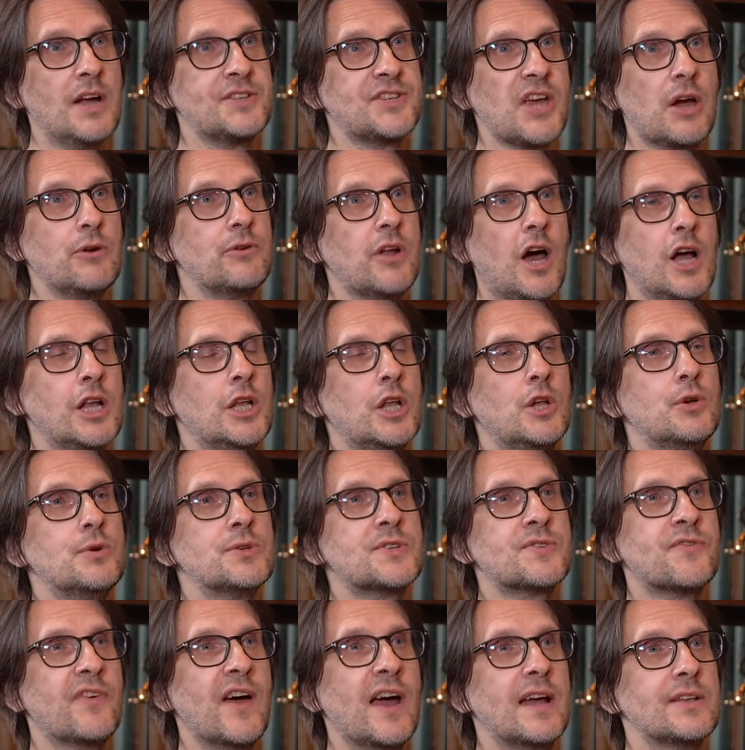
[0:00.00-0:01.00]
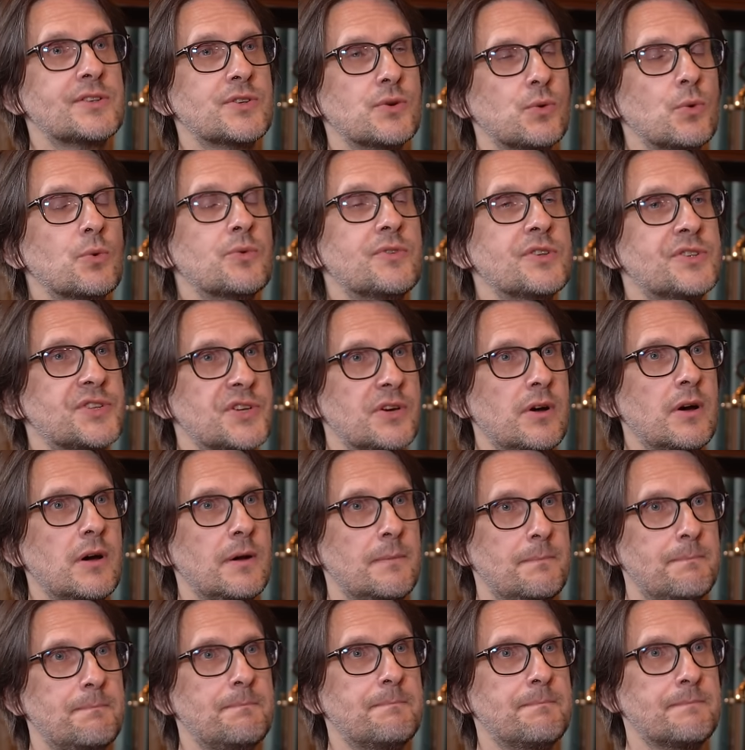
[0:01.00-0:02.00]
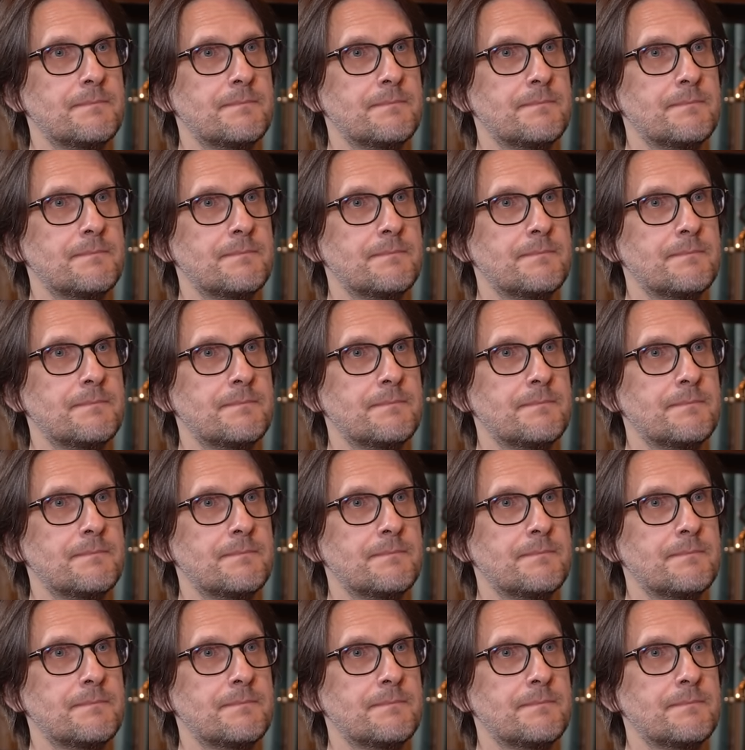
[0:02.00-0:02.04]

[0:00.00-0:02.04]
I don't. I lose fans all the time.